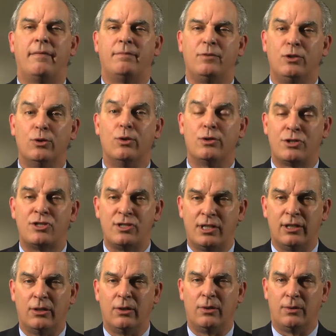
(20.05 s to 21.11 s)
you're
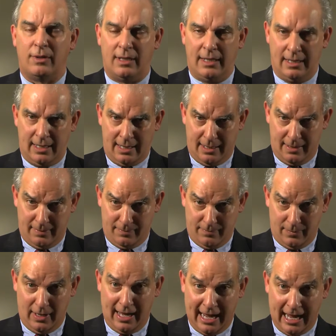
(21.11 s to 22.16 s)
still
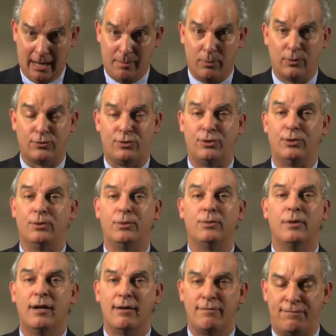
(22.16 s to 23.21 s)
able
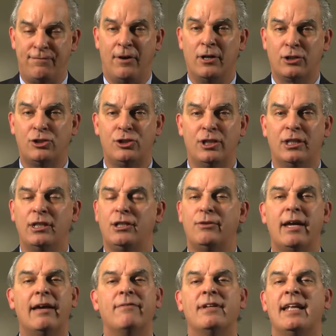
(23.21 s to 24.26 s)
to function, you
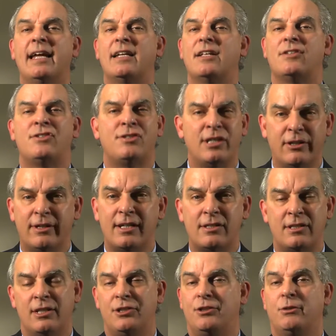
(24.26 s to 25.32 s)
haven't had a
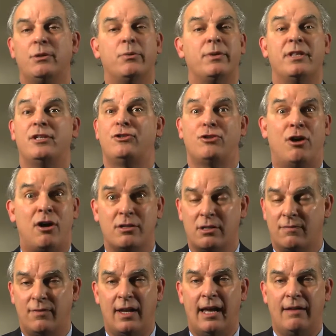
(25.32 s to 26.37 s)
serious injury where the jaws
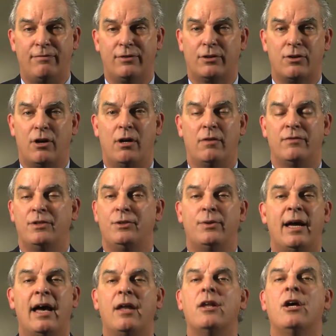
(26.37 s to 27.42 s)
of life are carving you
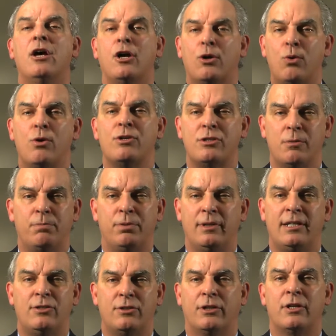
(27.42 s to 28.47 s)
out. Of course the
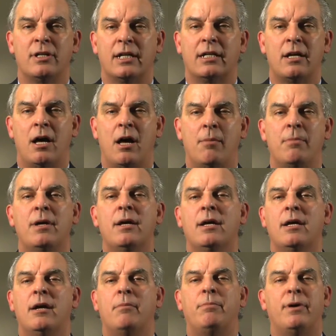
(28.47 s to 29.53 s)
police are going to come.
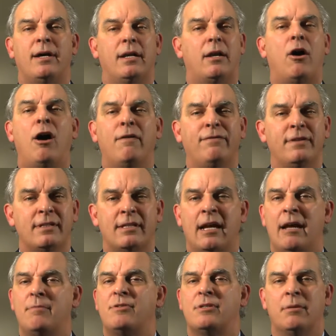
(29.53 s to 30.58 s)
But
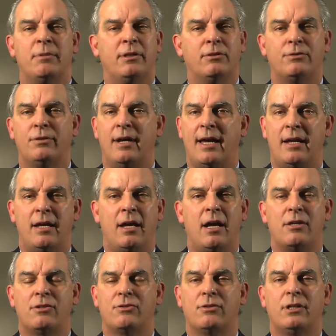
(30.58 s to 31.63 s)
oftentimes somebody will try to
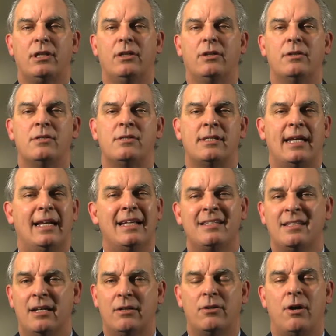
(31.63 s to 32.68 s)
hustle you and say,
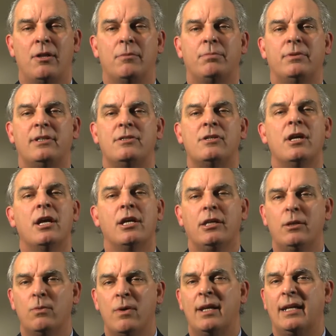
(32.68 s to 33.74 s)
let's not call the police.
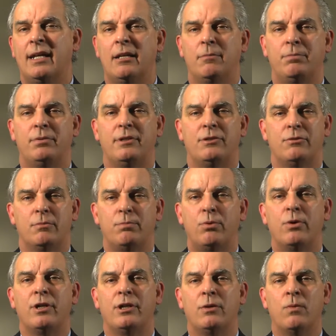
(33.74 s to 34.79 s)
You want to get a police
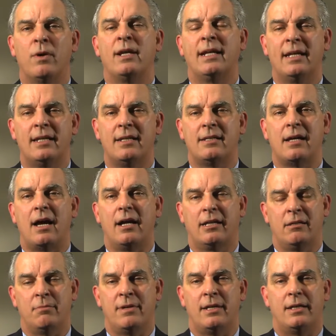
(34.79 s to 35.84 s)
report. You want to get it
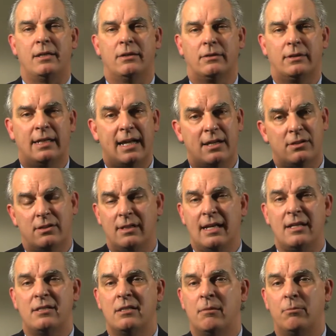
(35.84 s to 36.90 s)
documented. Okay, so
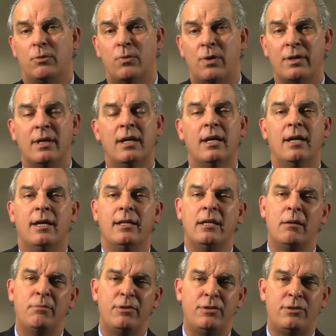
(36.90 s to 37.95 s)
that's number 1.
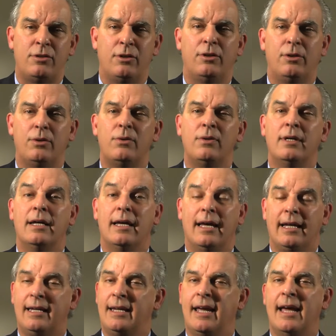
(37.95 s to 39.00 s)
Number 2,
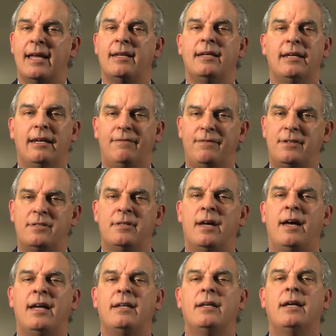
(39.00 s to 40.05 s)
again, if it's
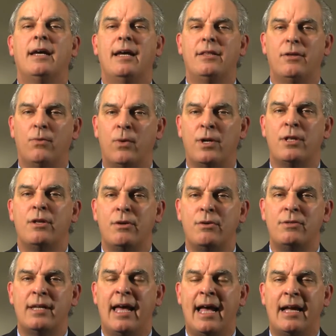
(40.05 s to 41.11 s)
not one of
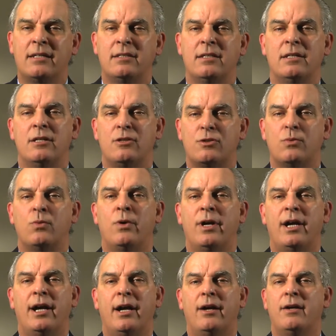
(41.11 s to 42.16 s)
those accidents
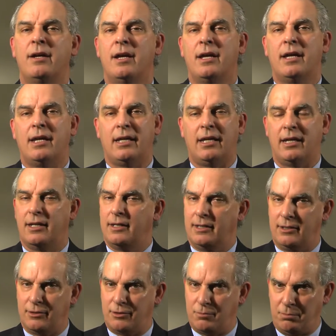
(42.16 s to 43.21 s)
where
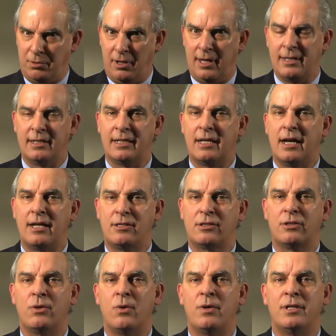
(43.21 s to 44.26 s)
there's blood and guts
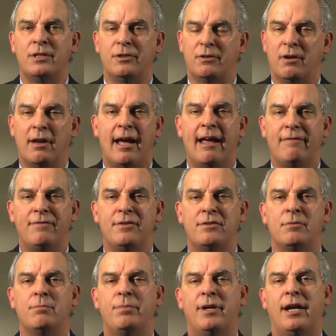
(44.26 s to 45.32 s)
going and your life is
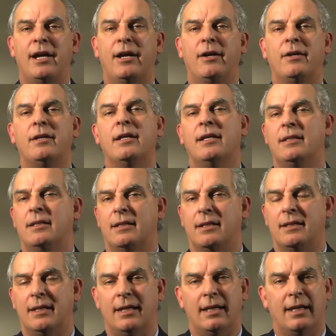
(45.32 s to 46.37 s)
impaired
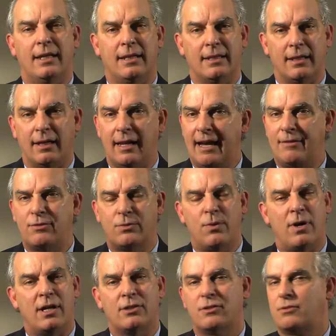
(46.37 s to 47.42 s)
and the life
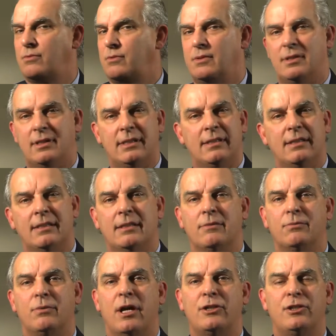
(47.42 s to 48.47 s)
squad's
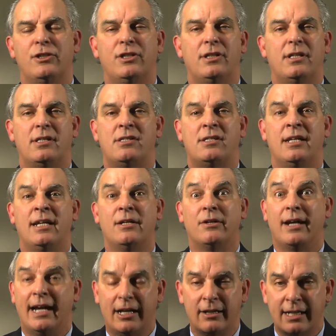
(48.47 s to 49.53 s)
rushing you to the scene
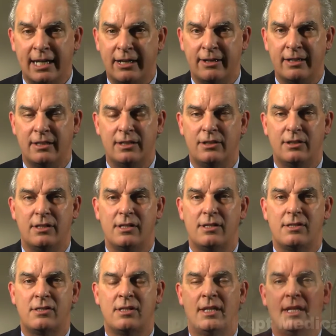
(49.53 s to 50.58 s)
or air carrying you to the
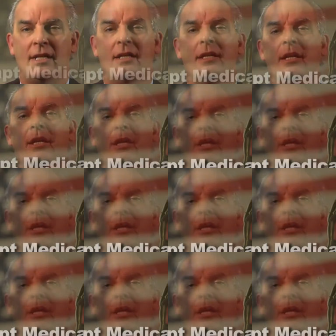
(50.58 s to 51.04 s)
scene,